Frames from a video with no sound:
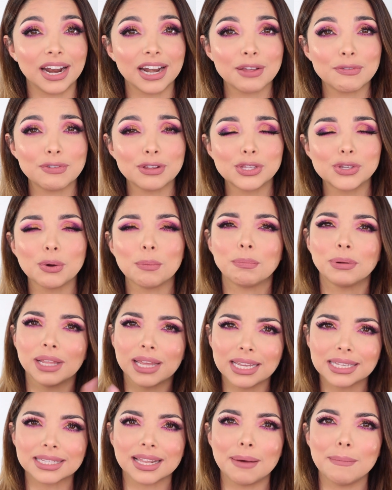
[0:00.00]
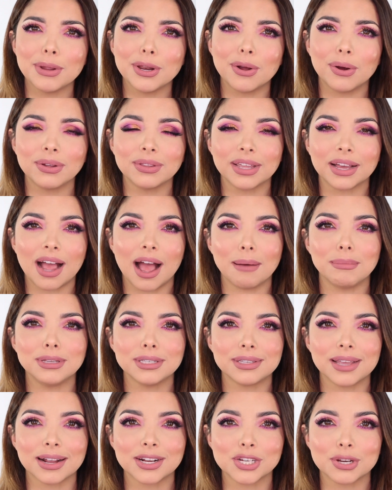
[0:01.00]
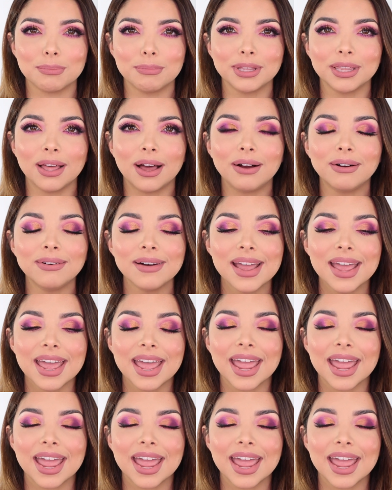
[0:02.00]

And if you do, please let me know in the comment section below.